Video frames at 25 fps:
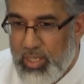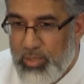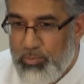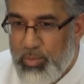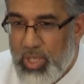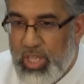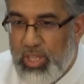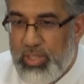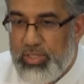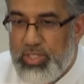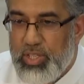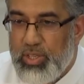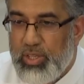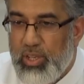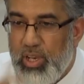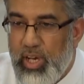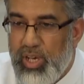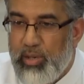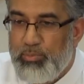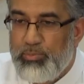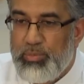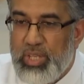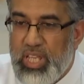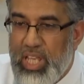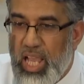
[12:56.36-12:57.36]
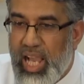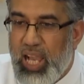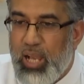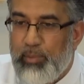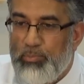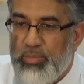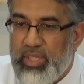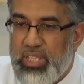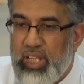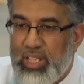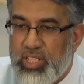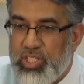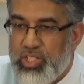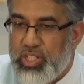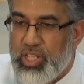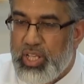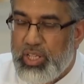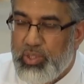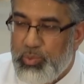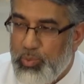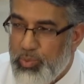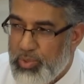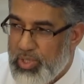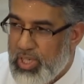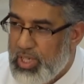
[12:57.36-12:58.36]
Because you can't be abdan
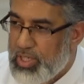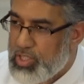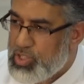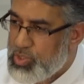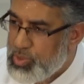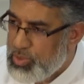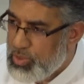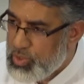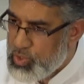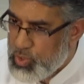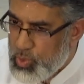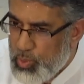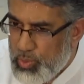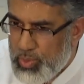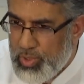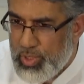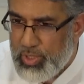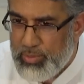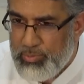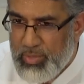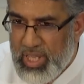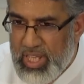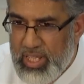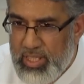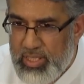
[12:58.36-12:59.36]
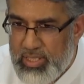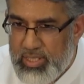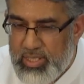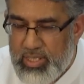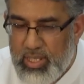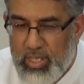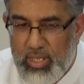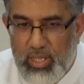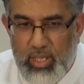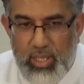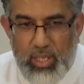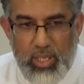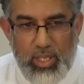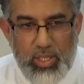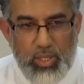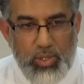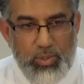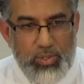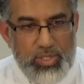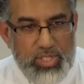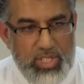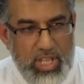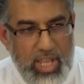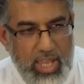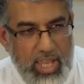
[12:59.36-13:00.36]
shakura. Shukr means
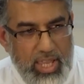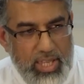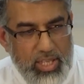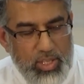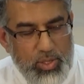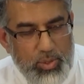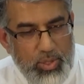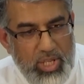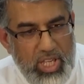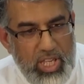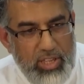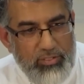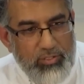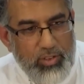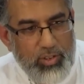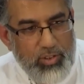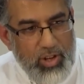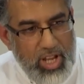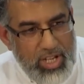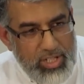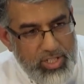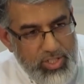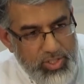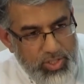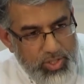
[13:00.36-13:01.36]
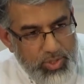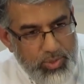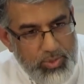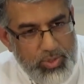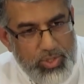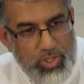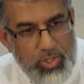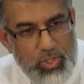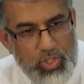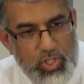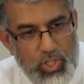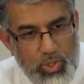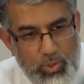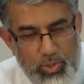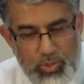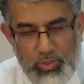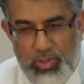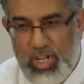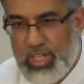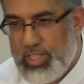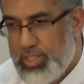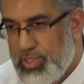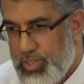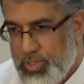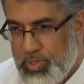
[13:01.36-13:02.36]
you say, you give gratitude, you show
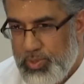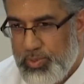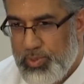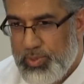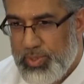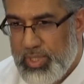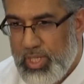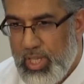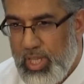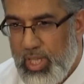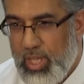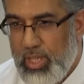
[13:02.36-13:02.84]
gratitude.